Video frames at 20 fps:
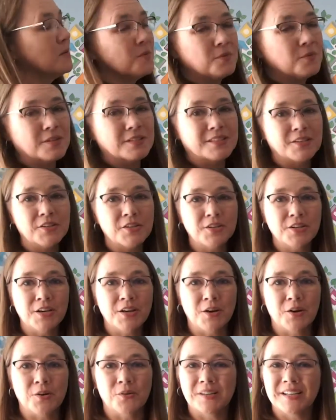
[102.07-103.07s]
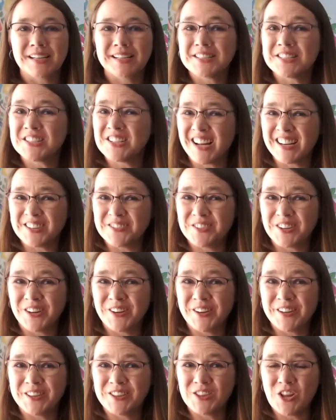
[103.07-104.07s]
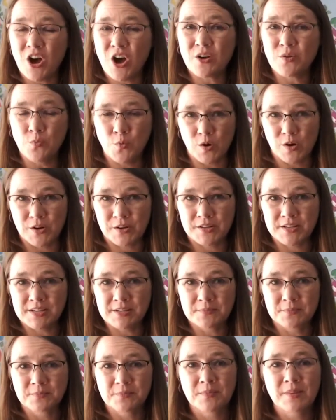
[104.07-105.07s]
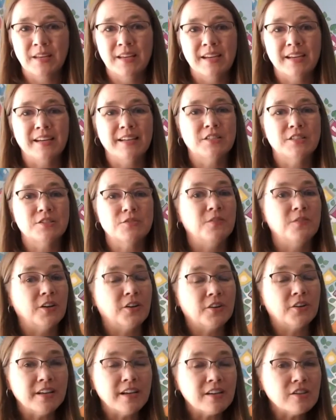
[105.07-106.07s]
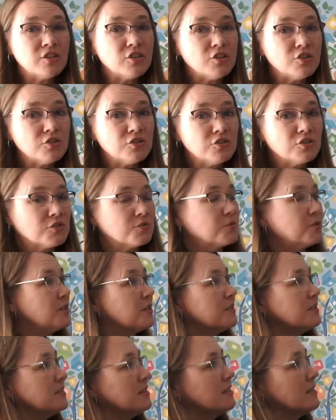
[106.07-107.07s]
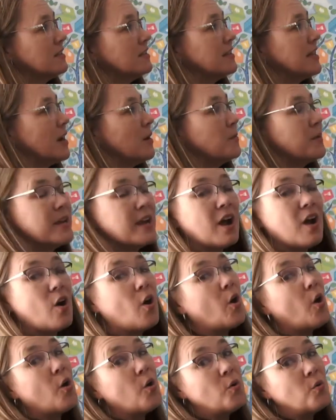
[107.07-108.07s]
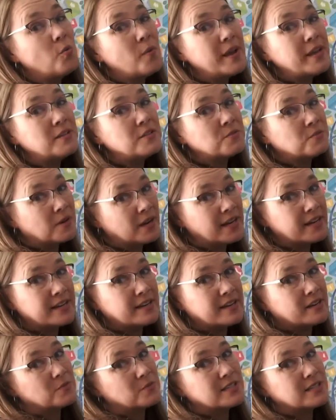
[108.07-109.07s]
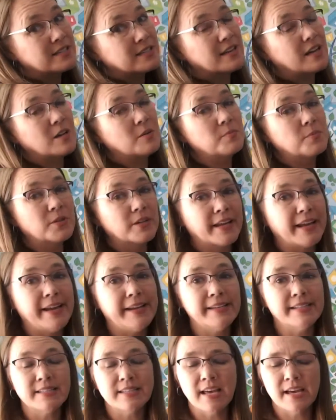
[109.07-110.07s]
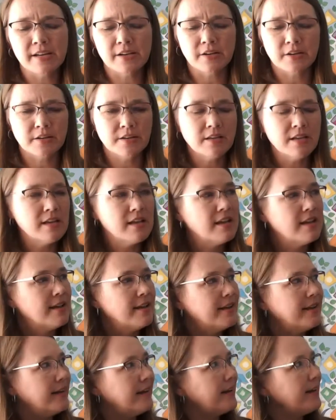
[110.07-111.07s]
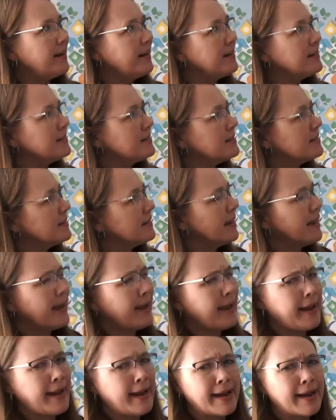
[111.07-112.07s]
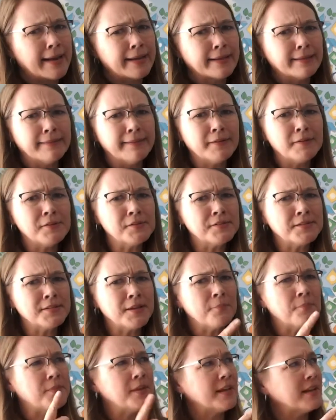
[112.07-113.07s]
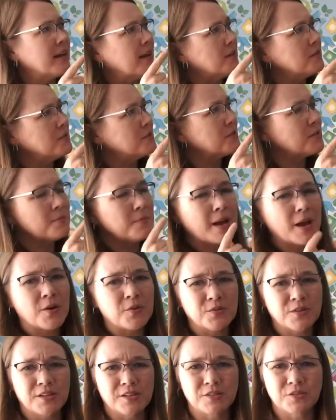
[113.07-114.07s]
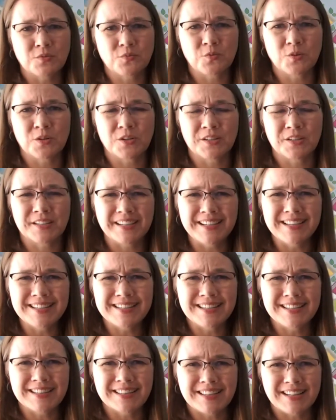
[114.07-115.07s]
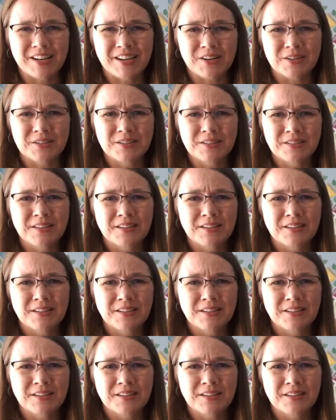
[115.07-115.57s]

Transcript: Well, there you go. It's not a very long word. It's very unusual that we always write it with an uppercase letter. And hey, there's something else about this word, isn't there?